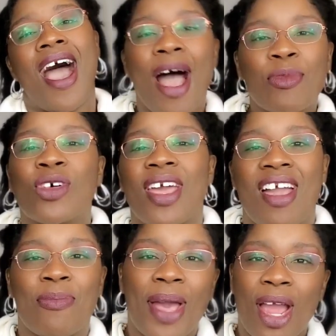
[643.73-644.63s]
I'm going to
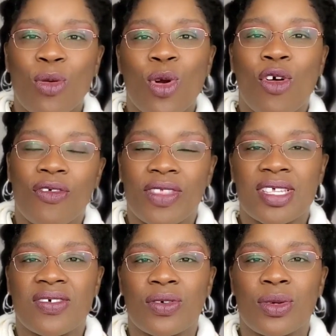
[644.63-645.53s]
have power over
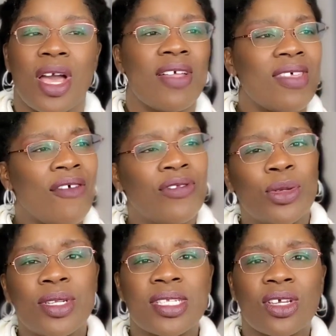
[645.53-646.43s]
this food. That
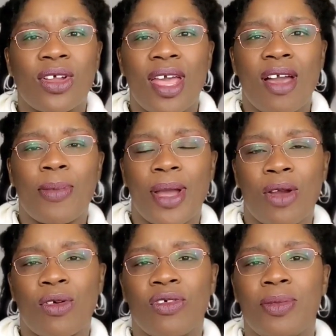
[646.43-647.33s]
food isn't going to have
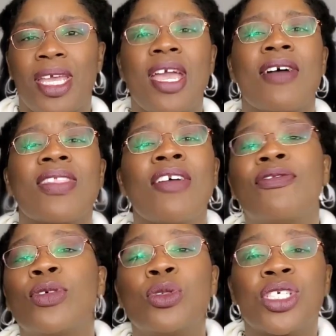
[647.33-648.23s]
power over me. That
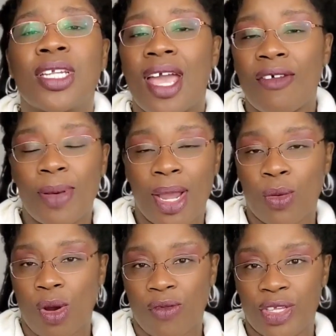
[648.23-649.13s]
food shouldn't have
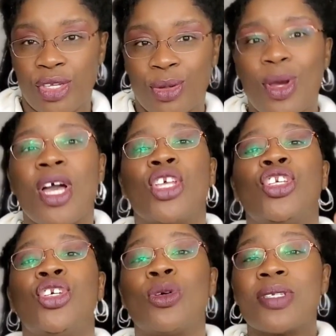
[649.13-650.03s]
power over you.
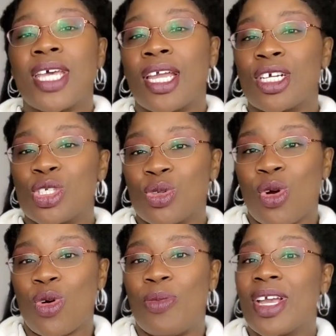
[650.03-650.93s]
You take
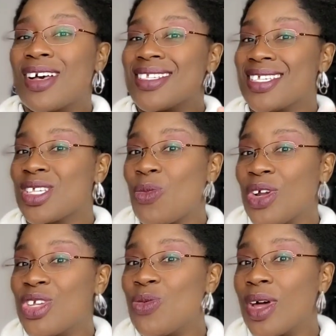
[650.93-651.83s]
control, because it's somewhere
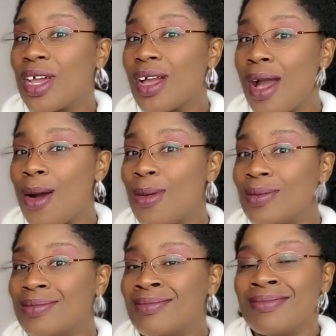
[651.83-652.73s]
you want to go.
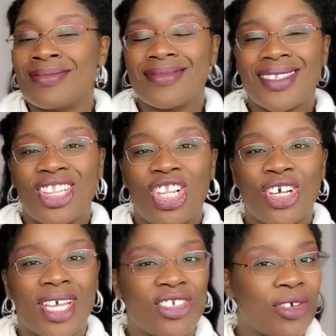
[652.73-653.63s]

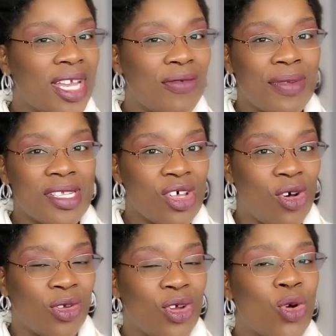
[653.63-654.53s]
Look at your end
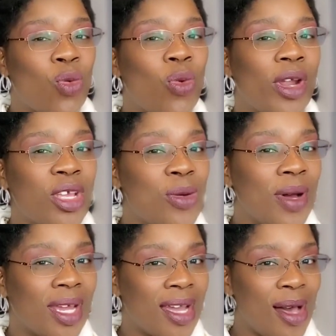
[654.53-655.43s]
result. Where do you
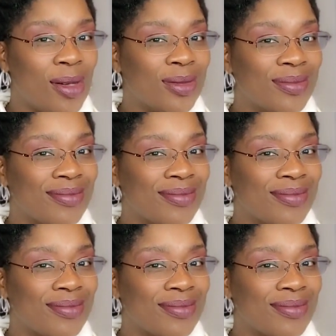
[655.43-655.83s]
want to go?